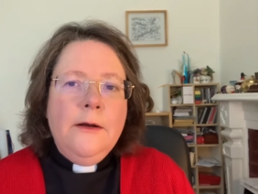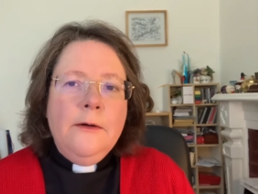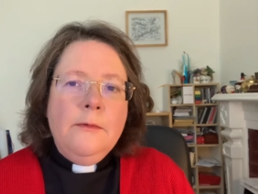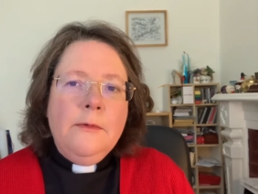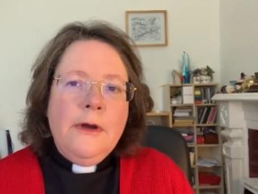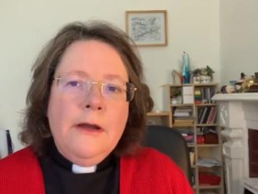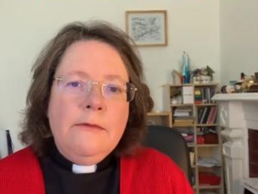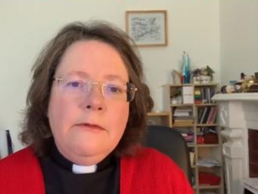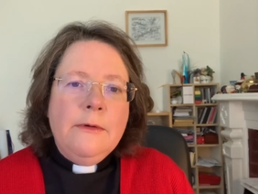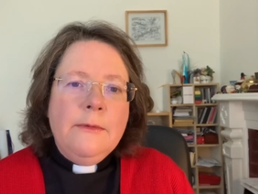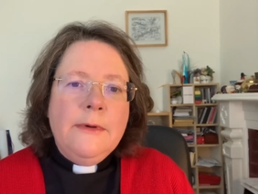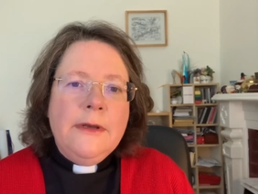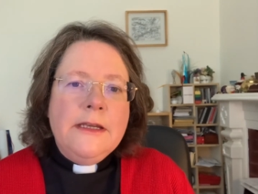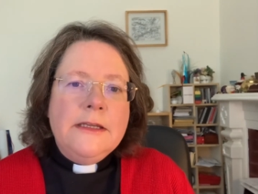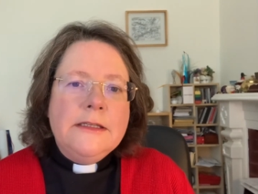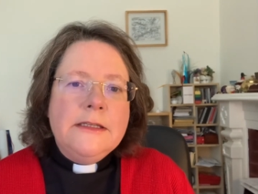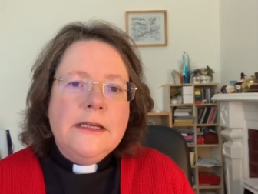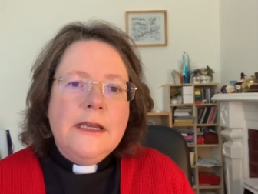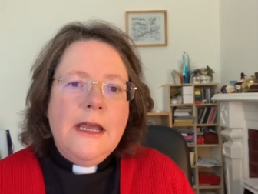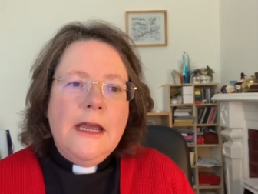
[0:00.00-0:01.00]
Where are we
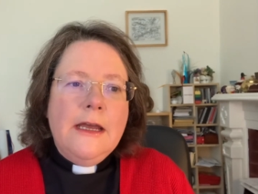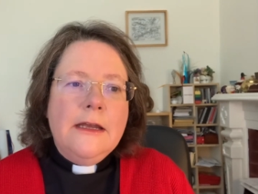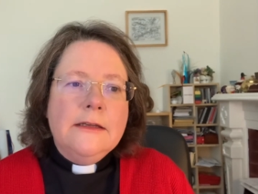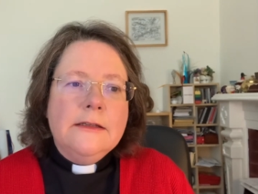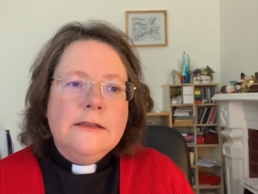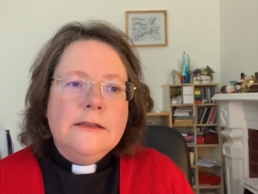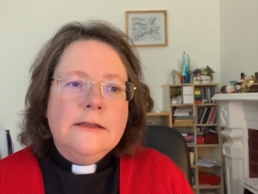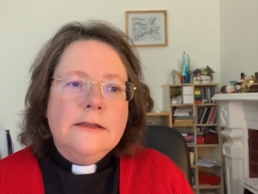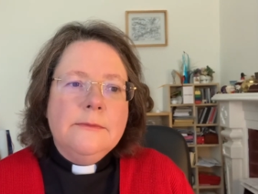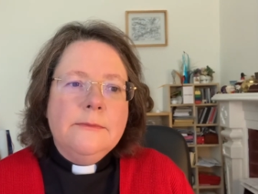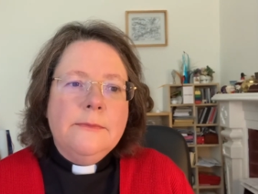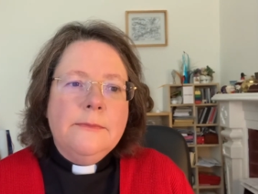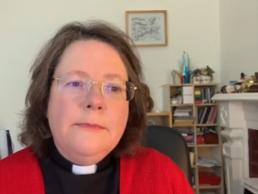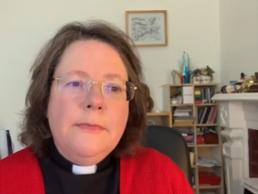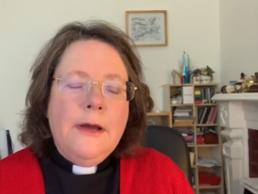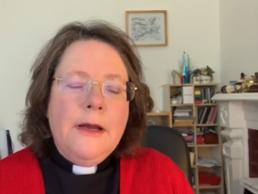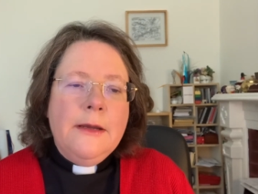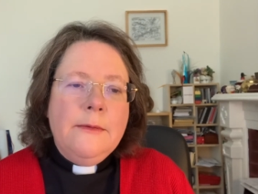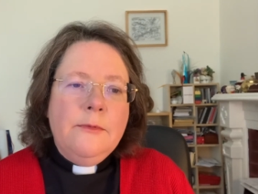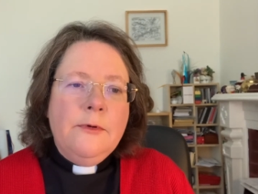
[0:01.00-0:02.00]
to get
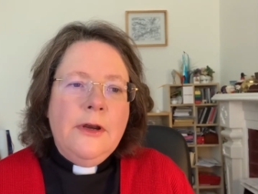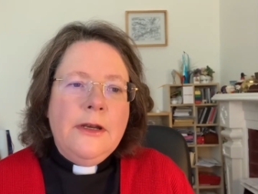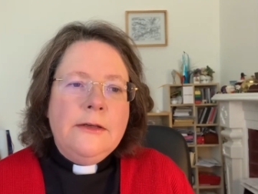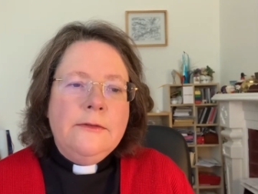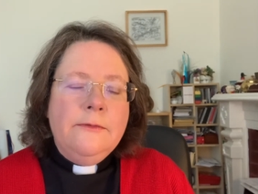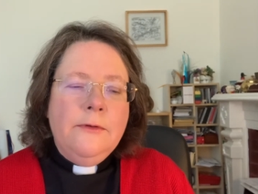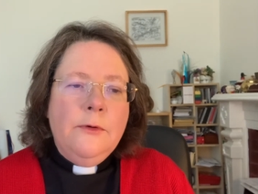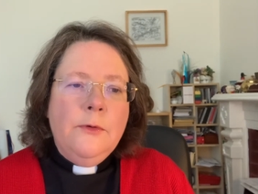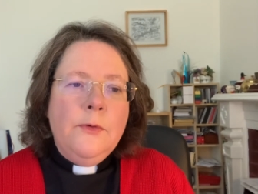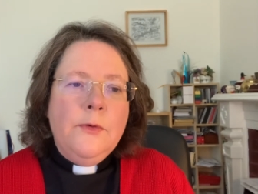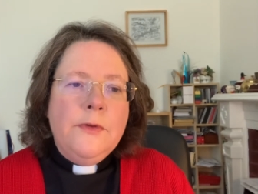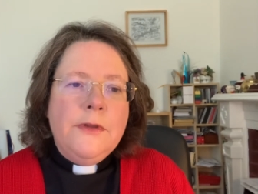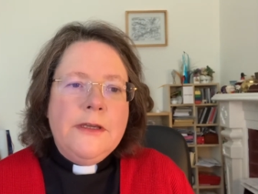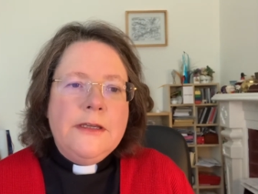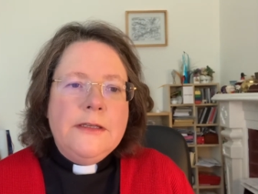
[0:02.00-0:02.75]
buy bread for all these